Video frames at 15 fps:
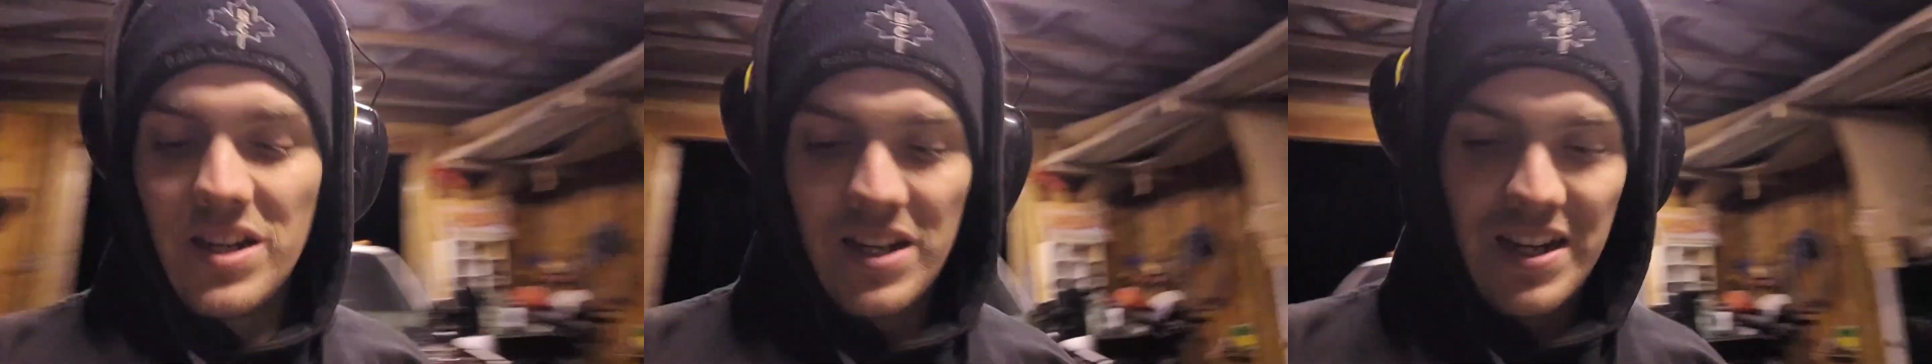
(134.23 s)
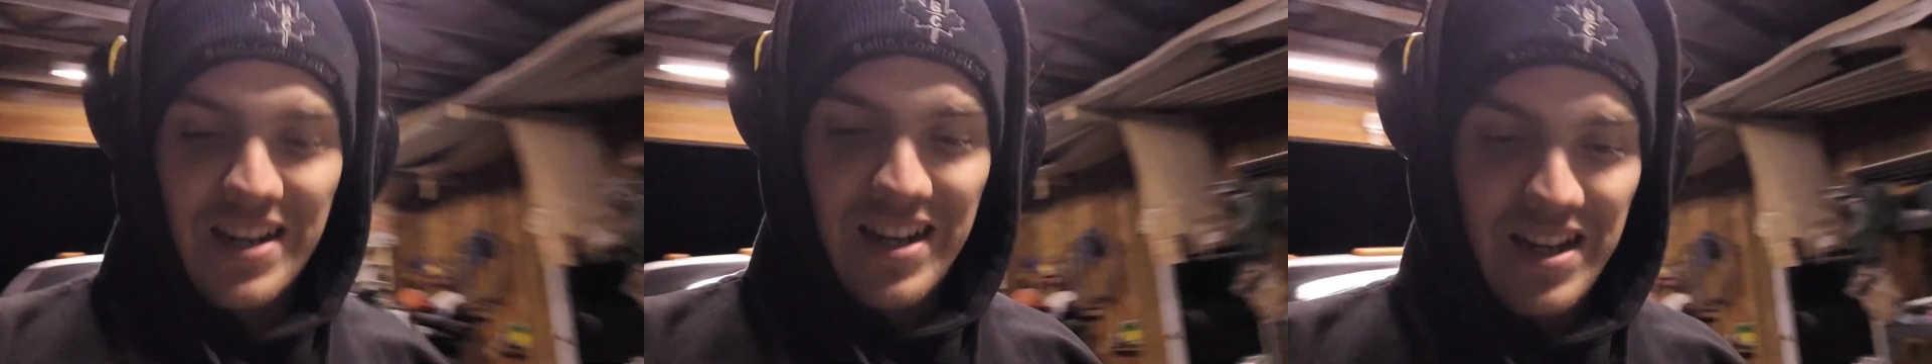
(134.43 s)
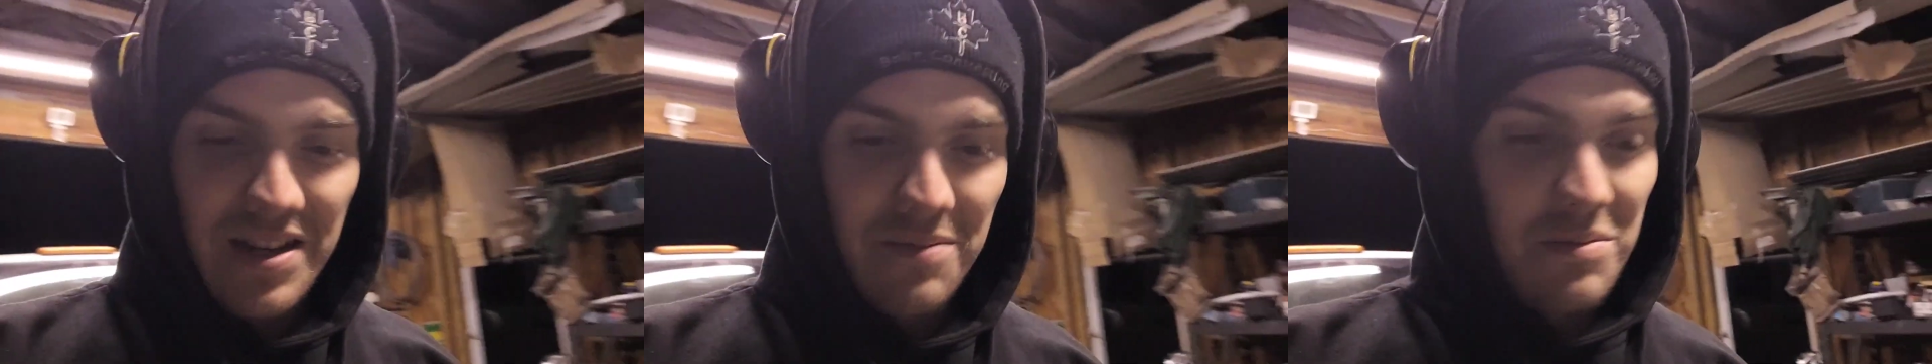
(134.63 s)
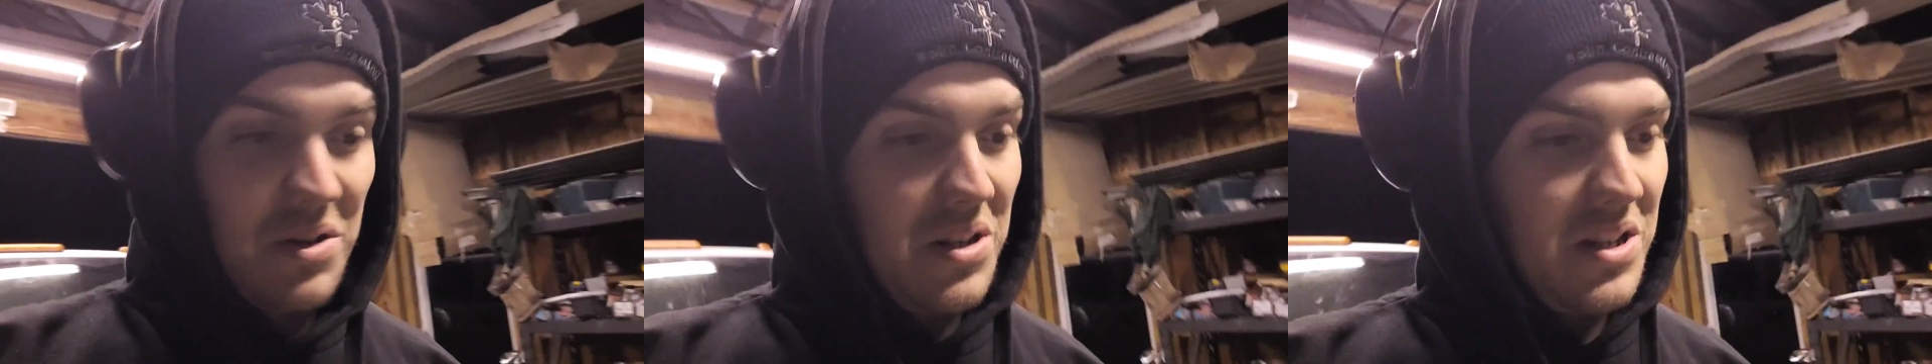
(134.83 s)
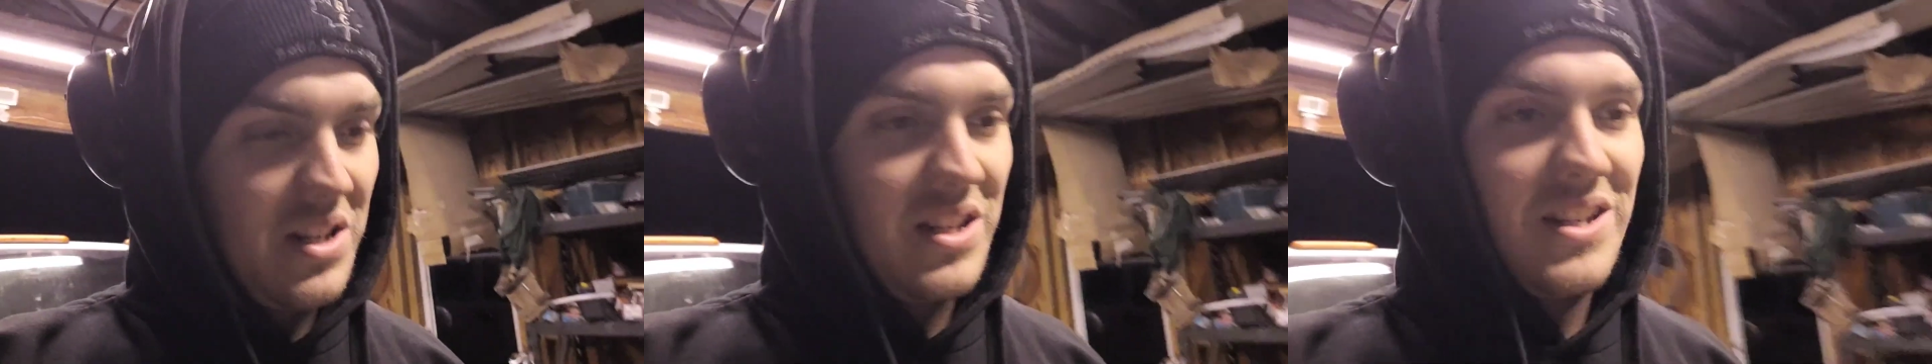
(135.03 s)

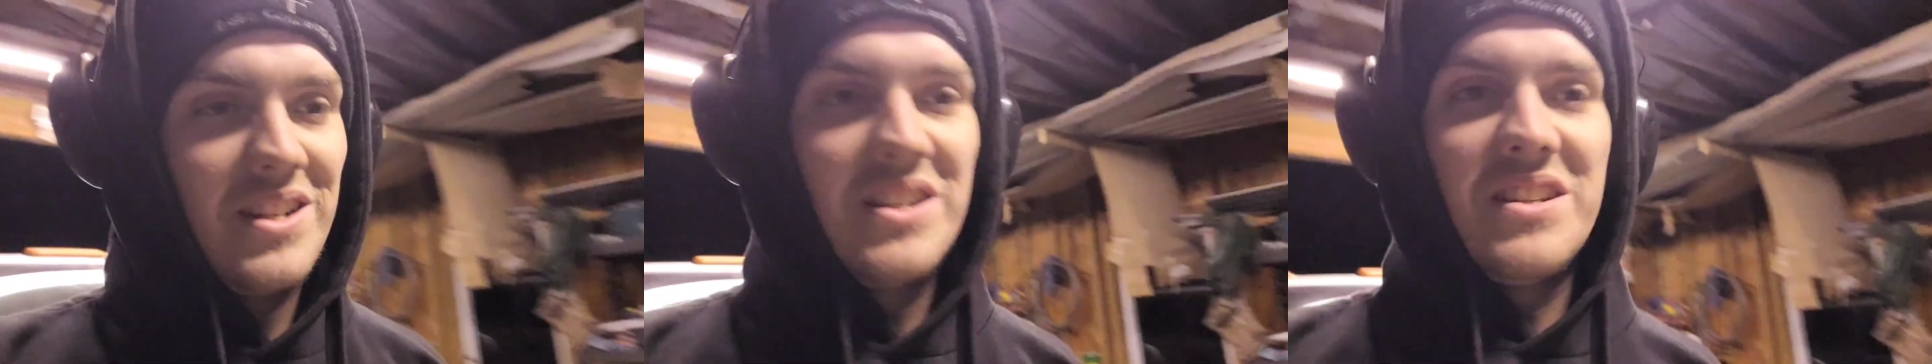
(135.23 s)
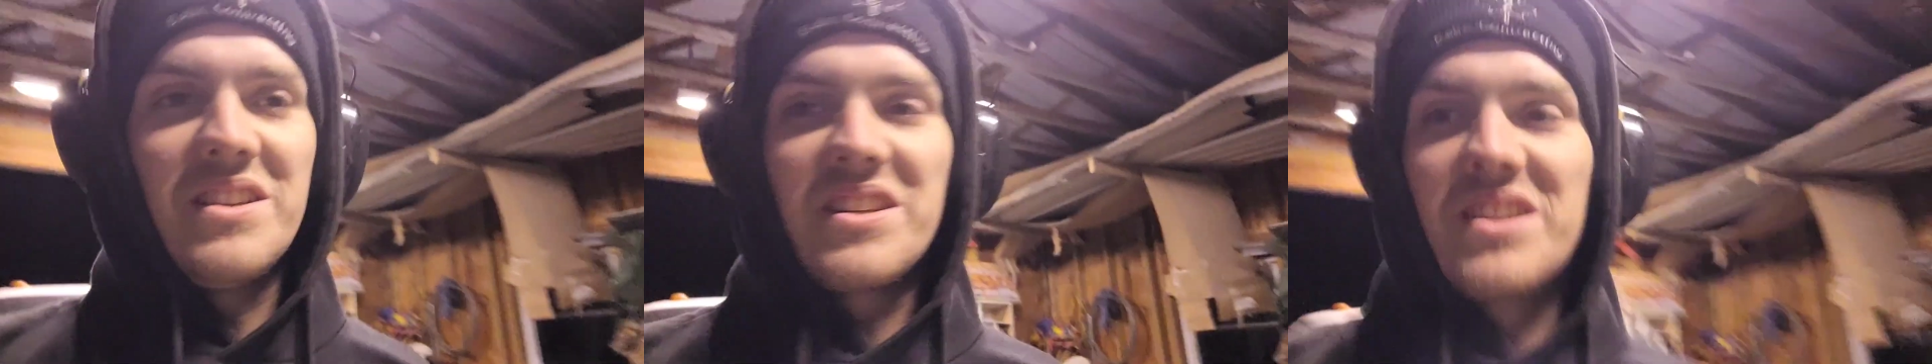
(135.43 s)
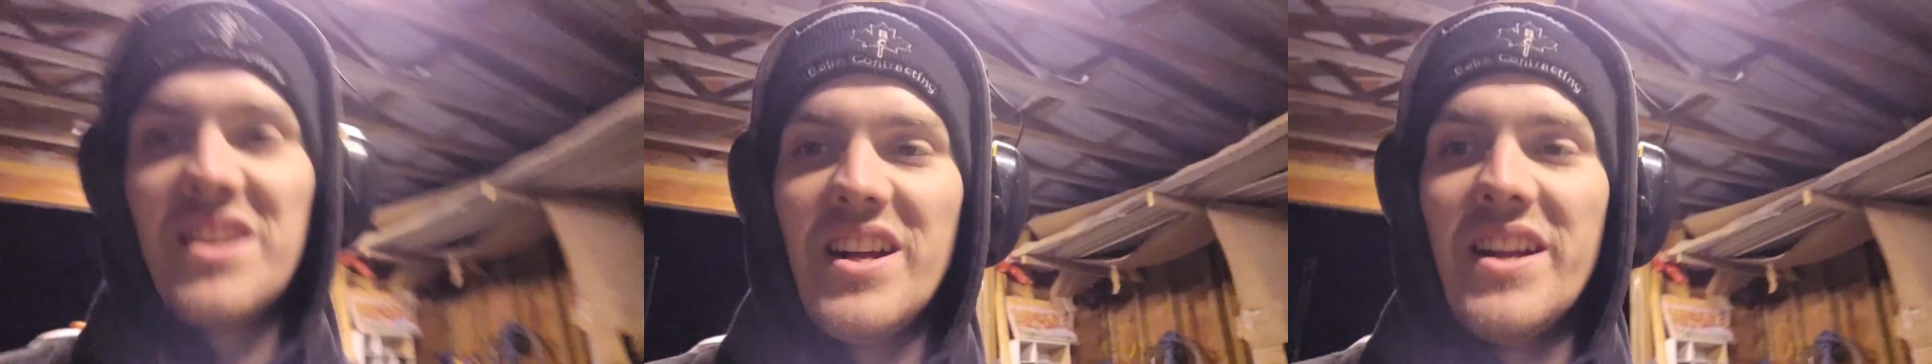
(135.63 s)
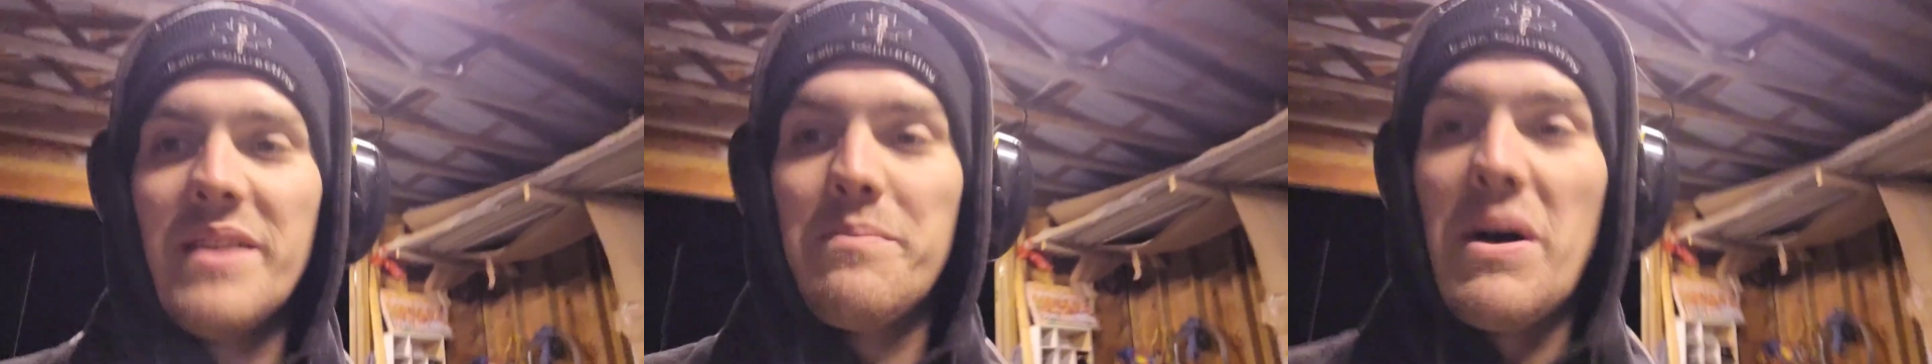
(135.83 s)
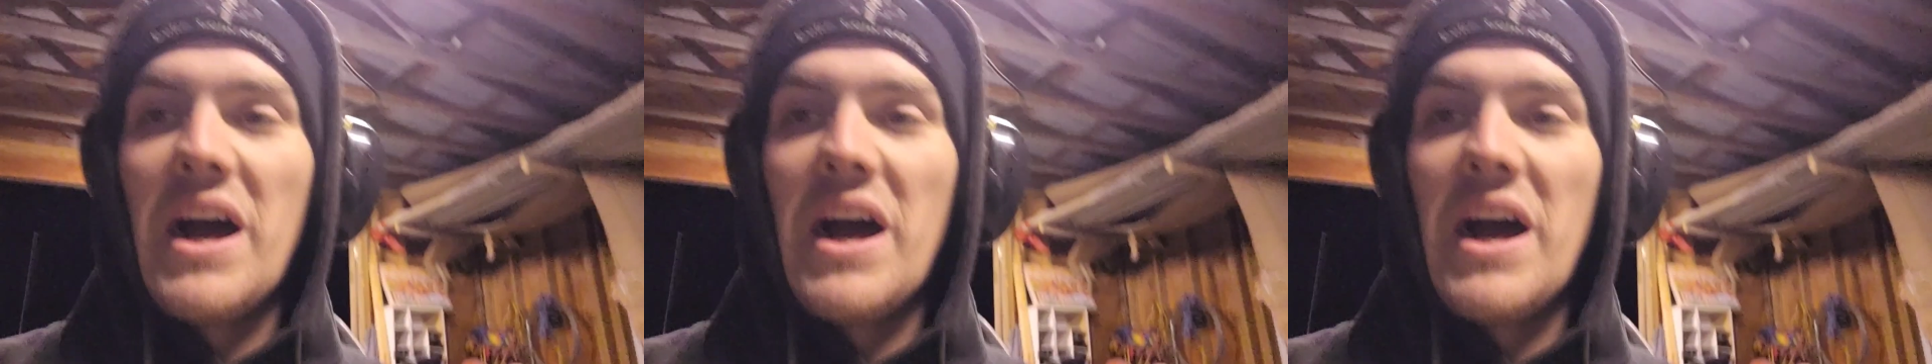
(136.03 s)
Got a
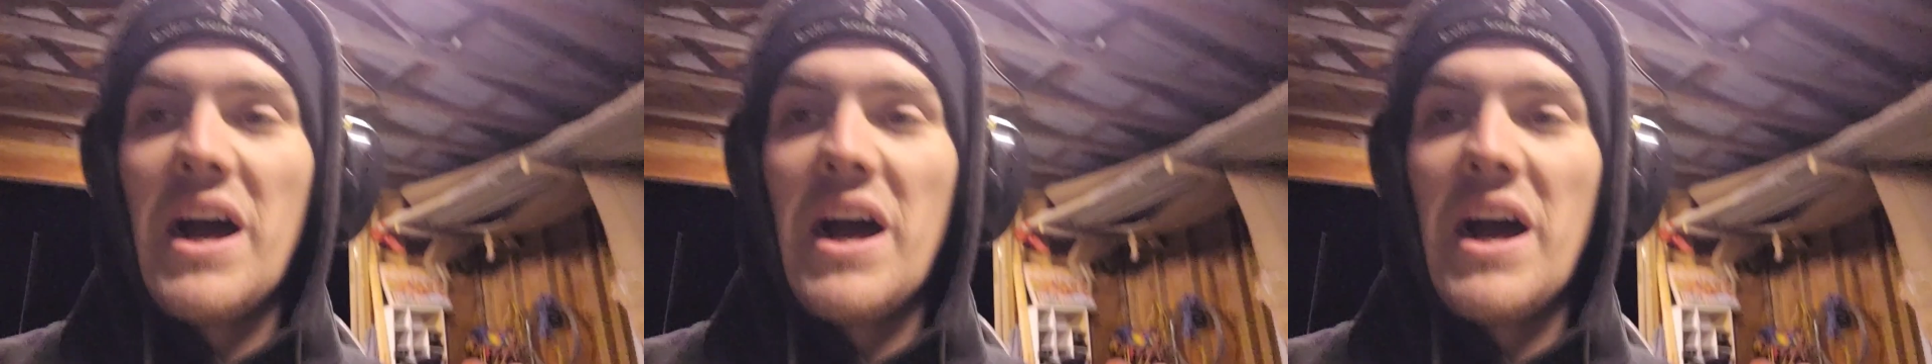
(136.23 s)
pile of